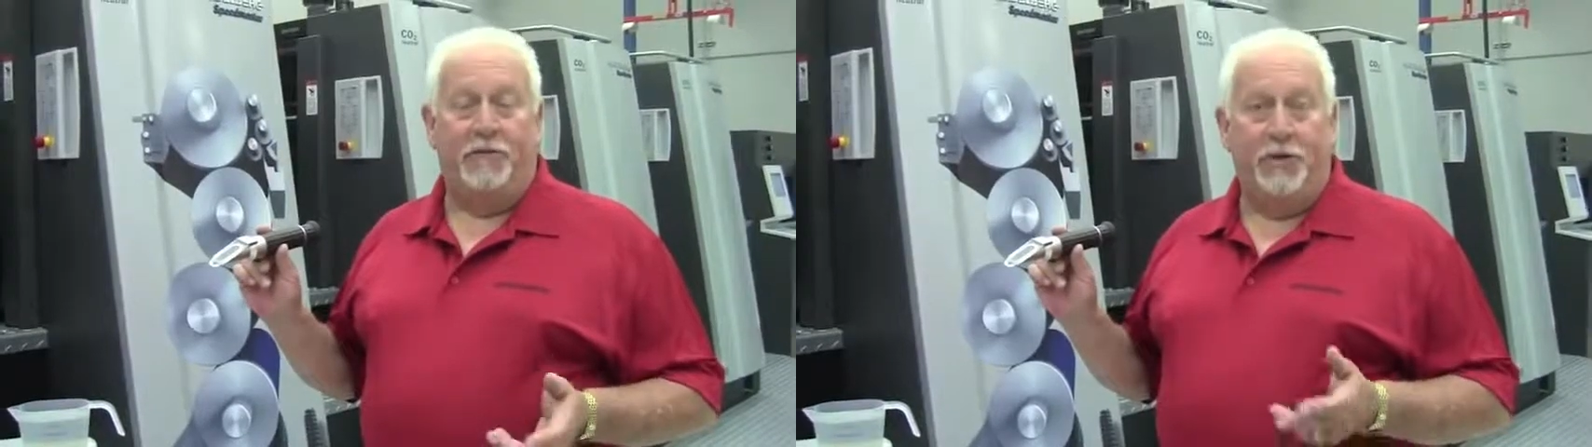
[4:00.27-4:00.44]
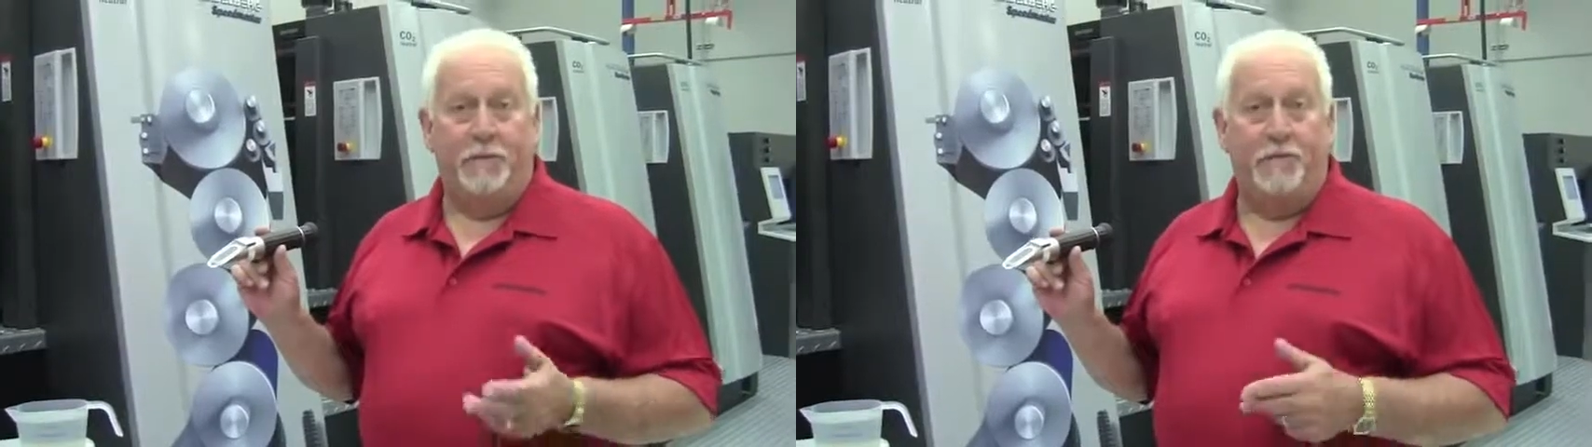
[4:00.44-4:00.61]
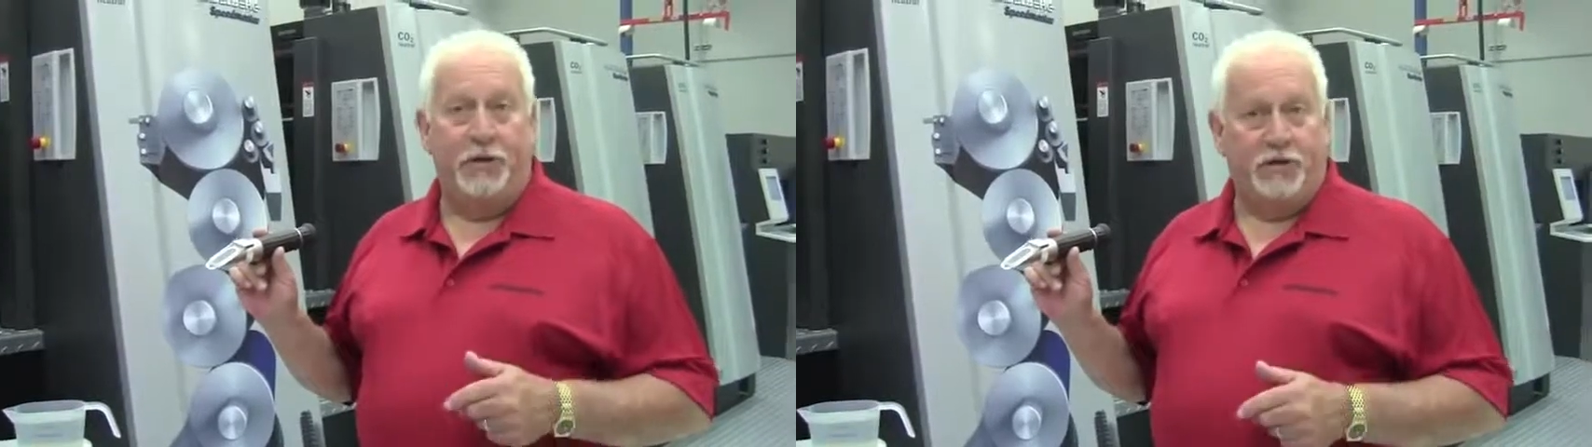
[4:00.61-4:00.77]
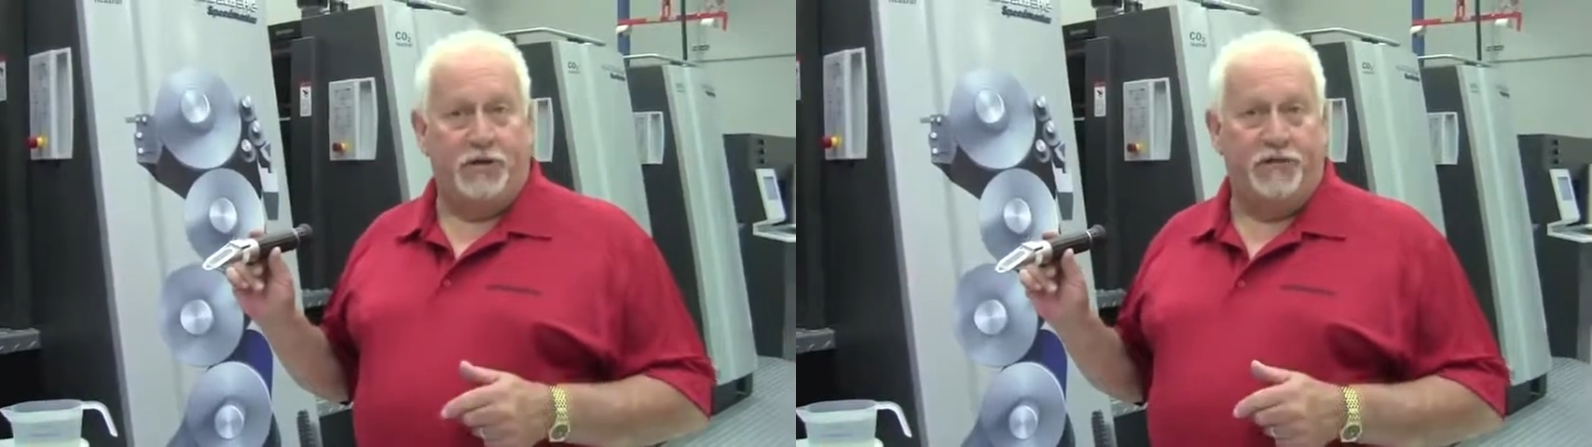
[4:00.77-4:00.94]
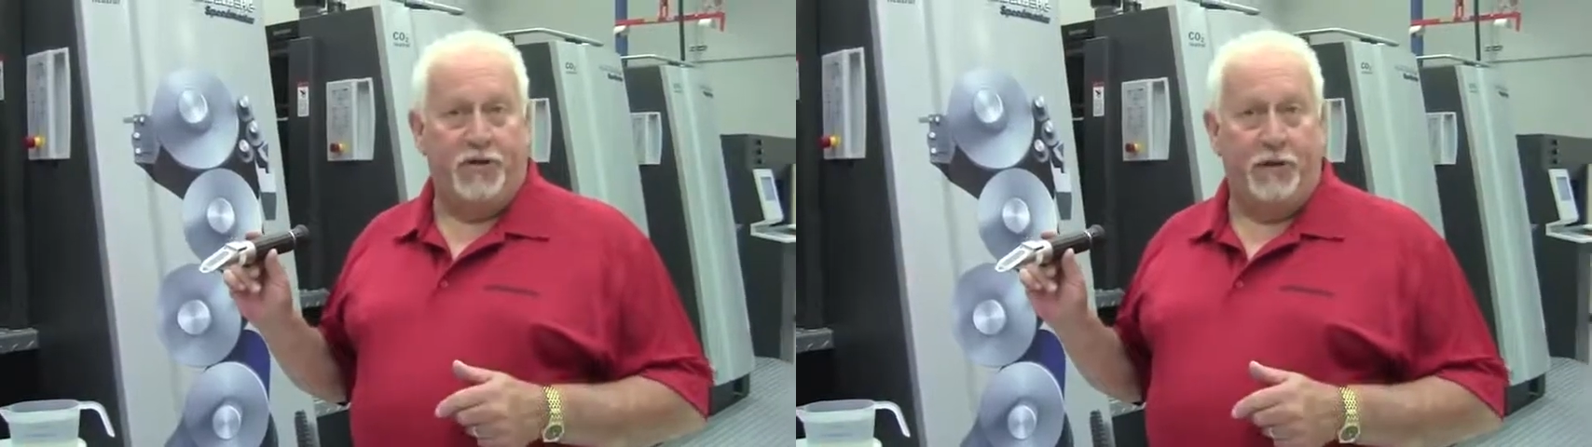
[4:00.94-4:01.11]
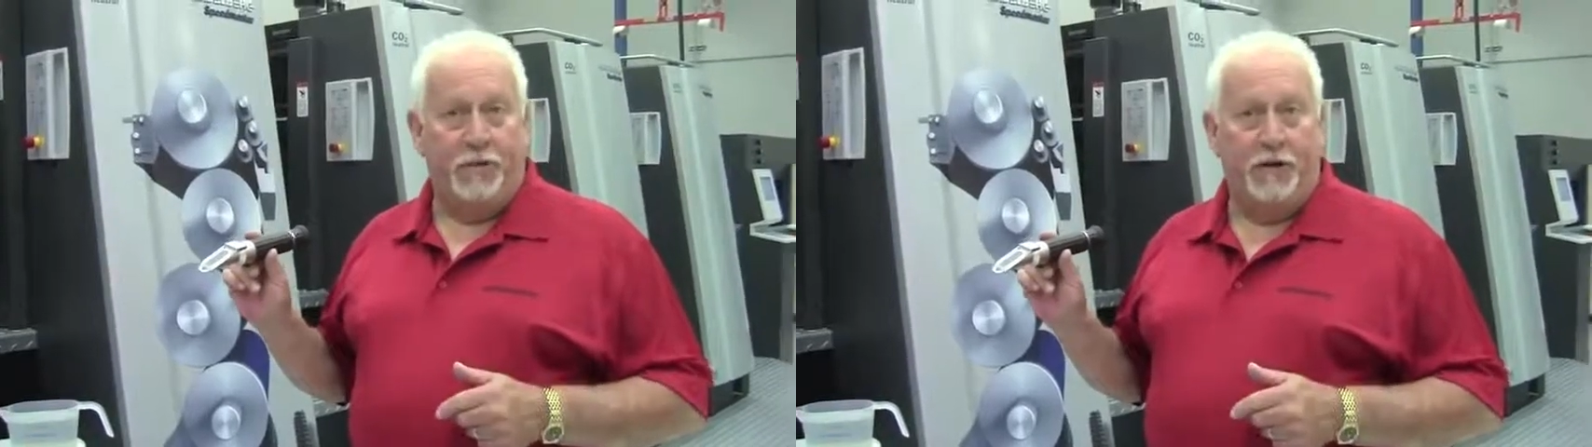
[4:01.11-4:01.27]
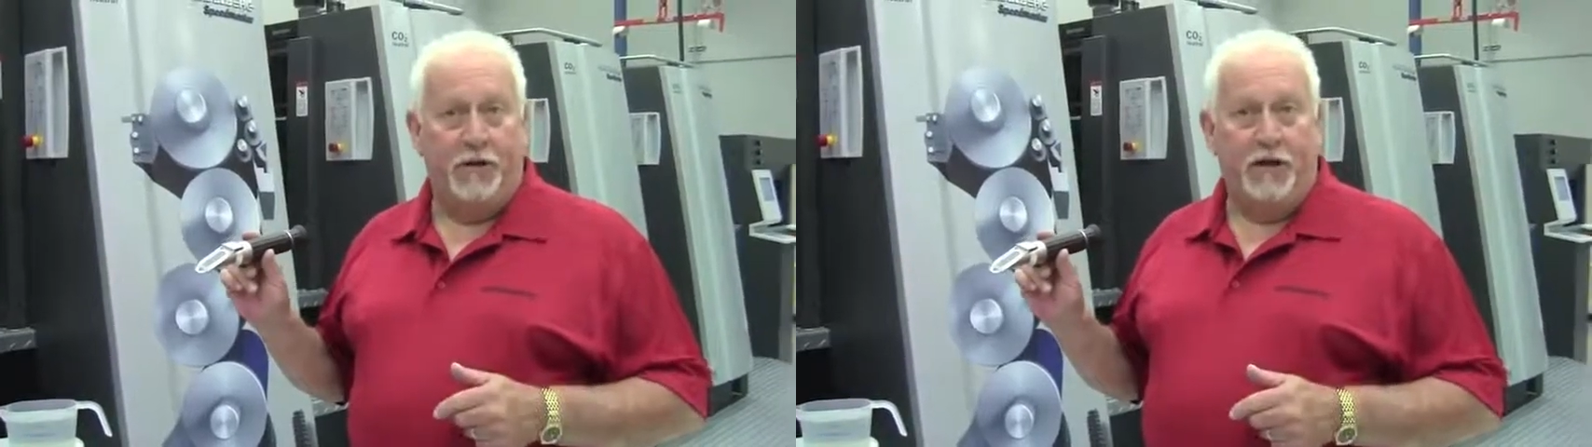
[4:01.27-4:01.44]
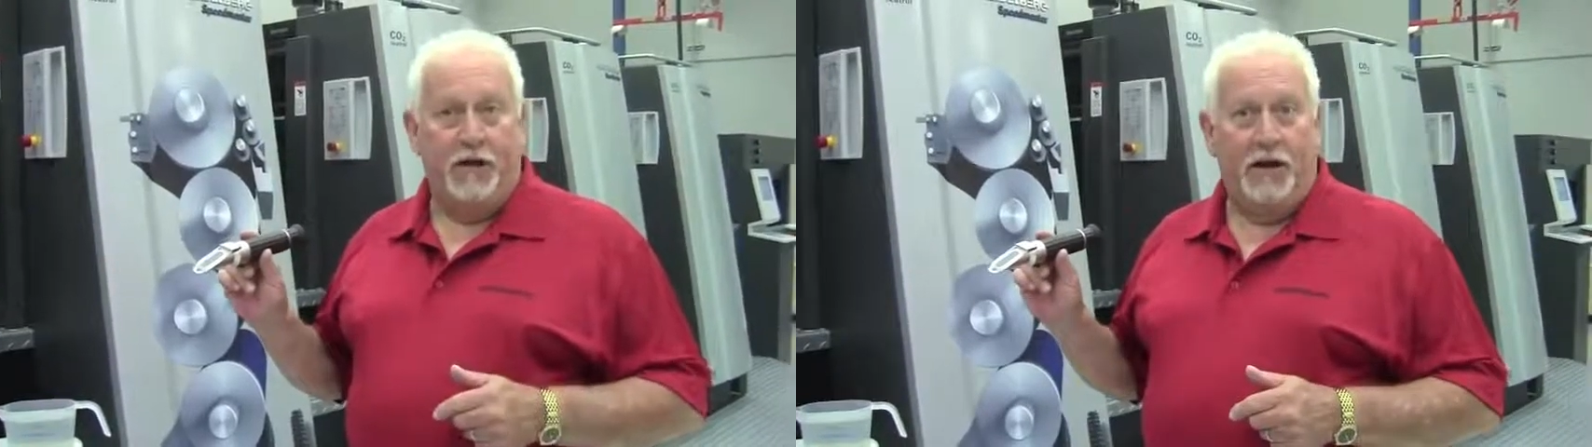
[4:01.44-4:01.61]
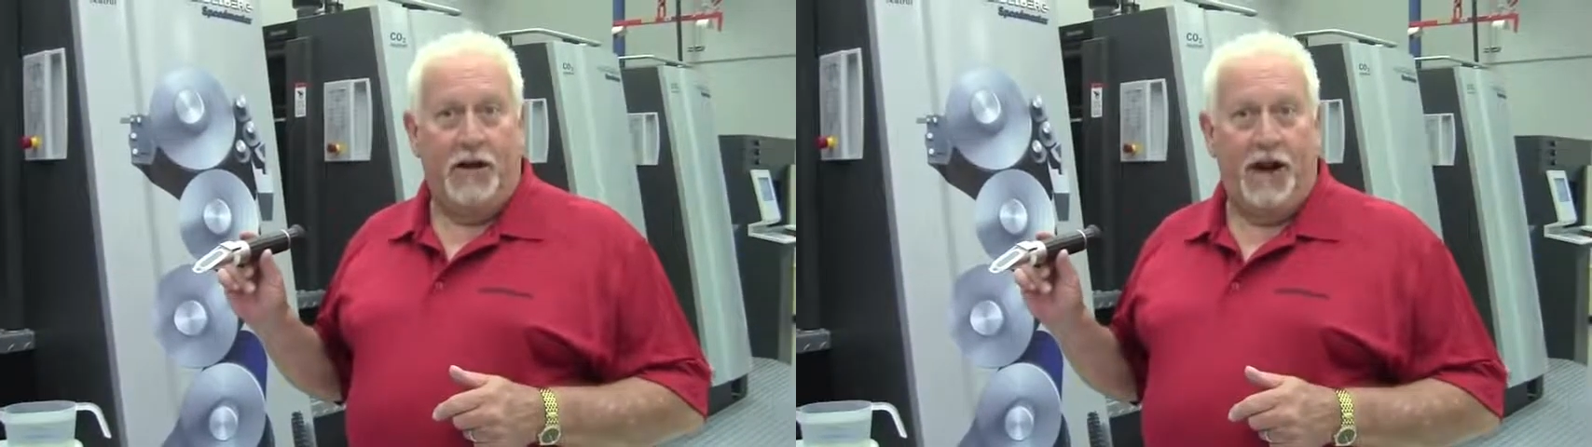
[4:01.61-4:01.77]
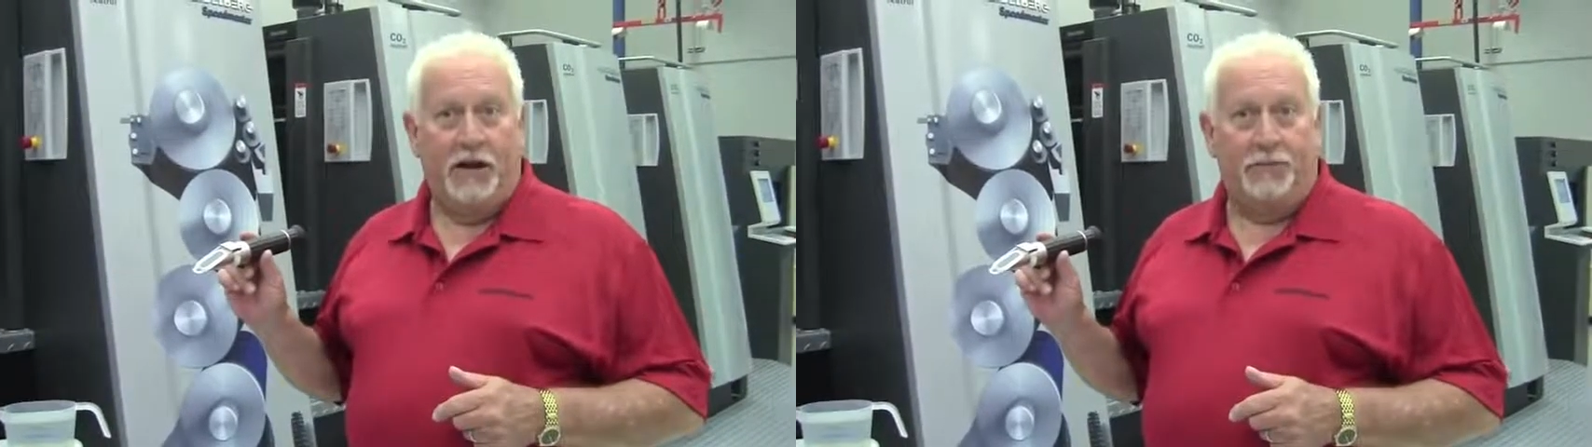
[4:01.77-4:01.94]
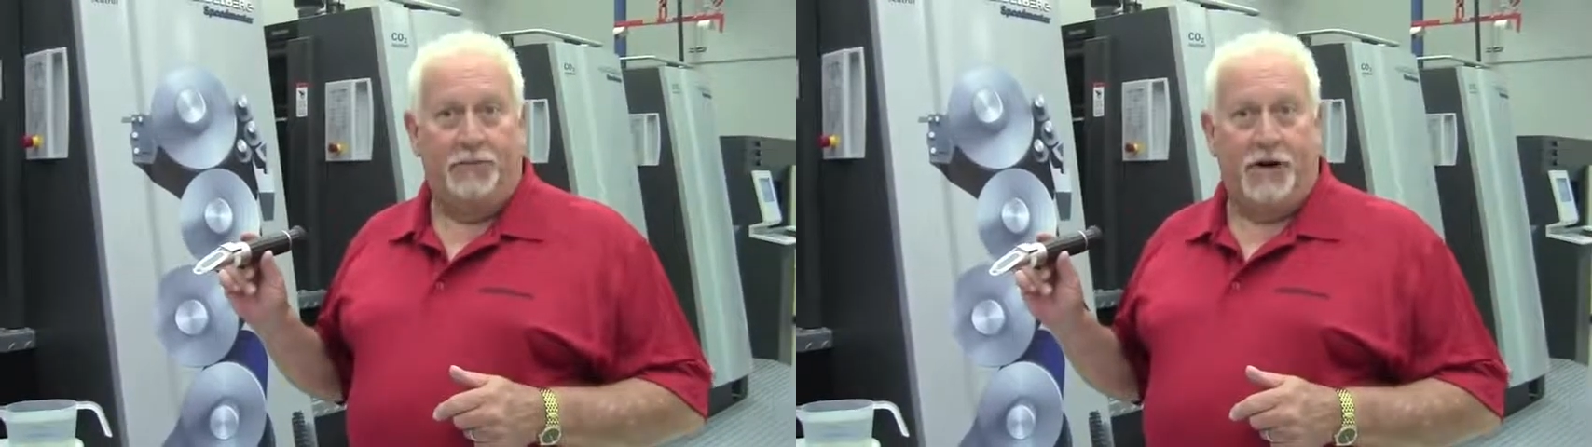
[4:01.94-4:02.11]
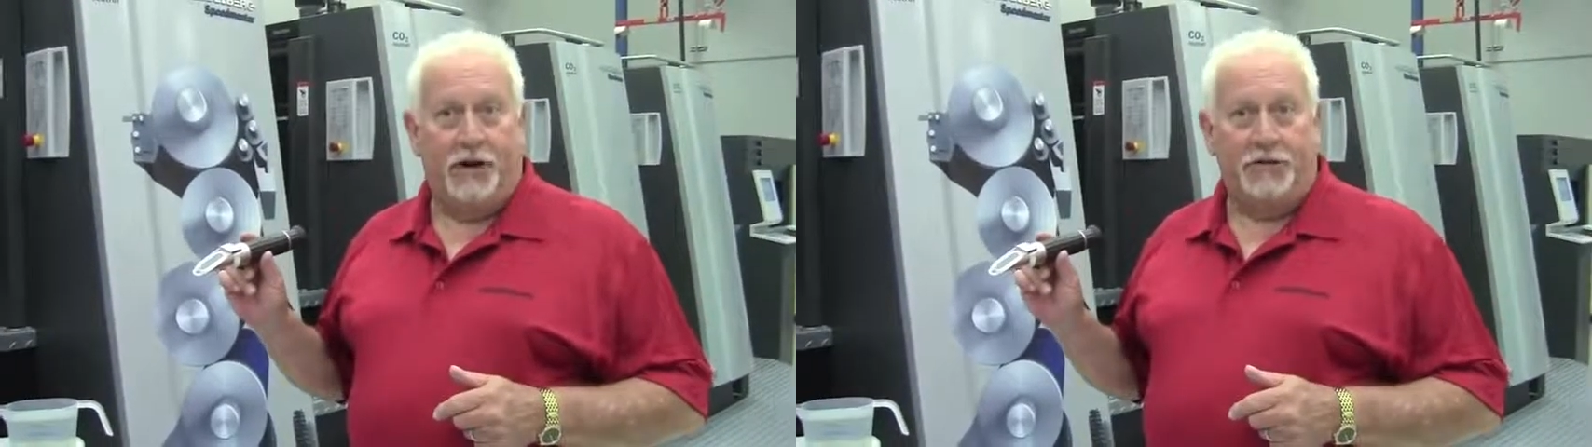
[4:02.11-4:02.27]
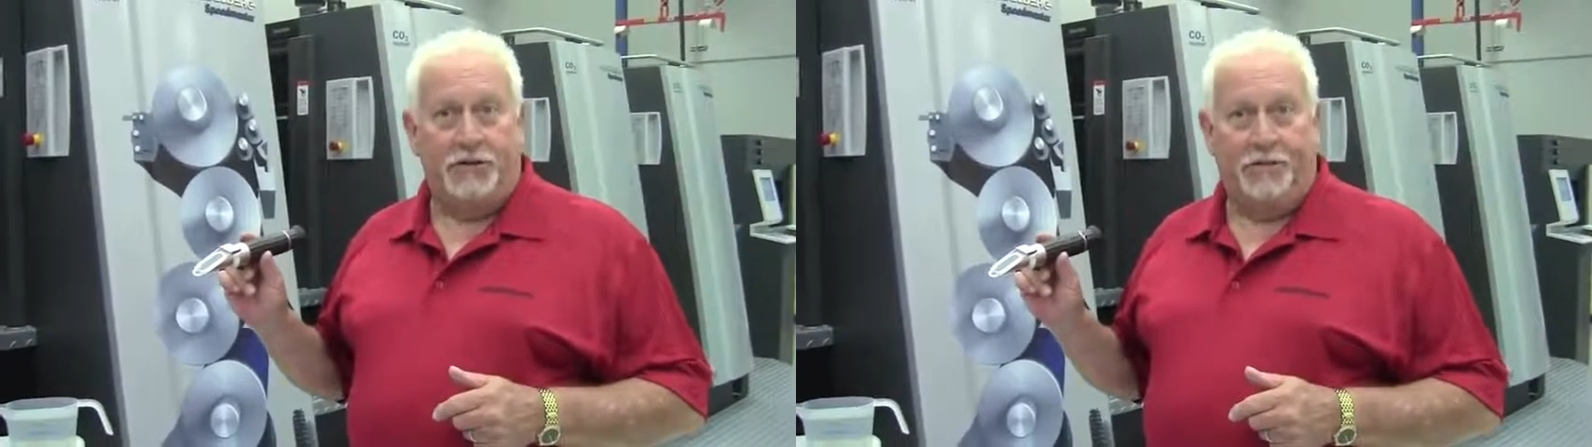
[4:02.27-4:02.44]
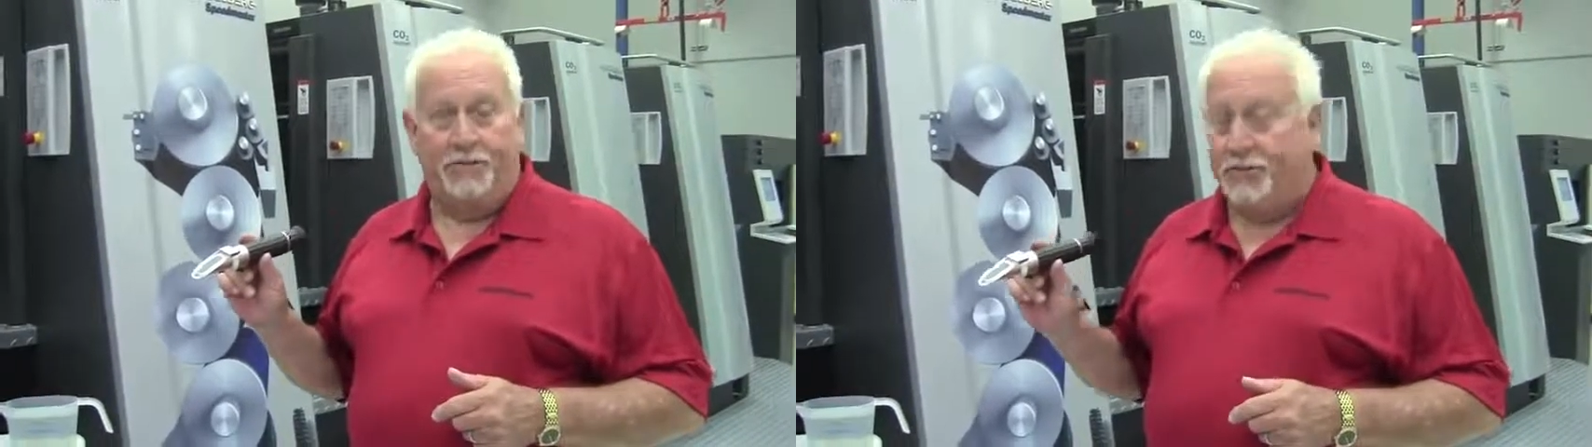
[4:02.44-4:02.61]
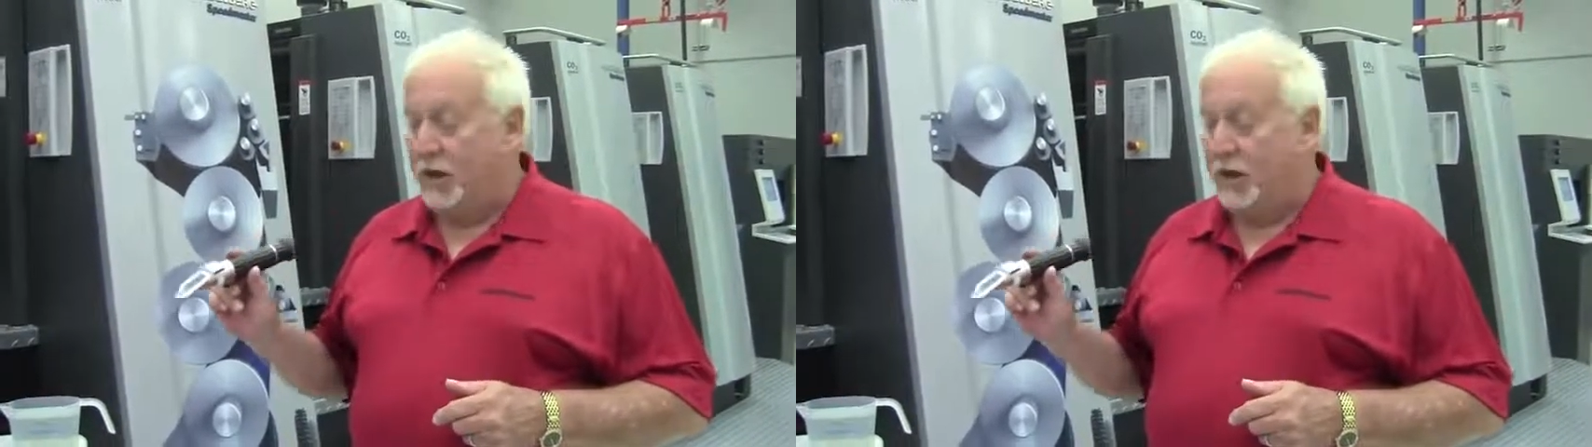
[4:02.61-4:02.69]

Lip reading: prevent picture framing at the press.